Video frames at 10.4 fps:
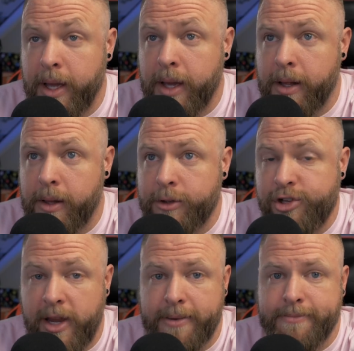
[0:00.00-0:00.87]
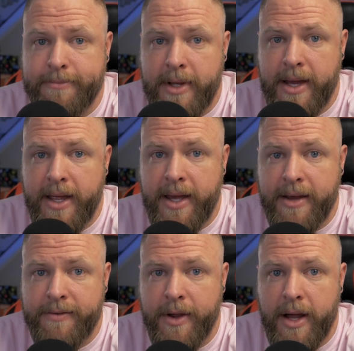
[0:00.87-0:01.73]
Well, shit,
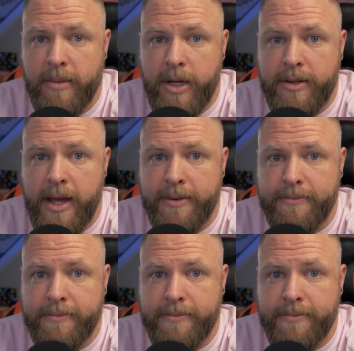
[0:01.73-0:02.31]
I forgot about that.